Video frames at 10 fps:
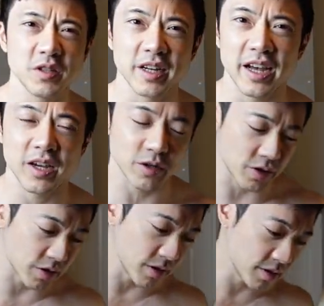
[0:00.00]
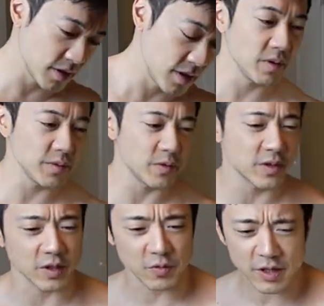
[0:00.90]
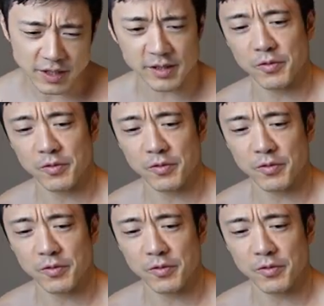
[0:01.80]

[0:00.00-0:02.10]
you're a guy or girl, you're probably wondering what is,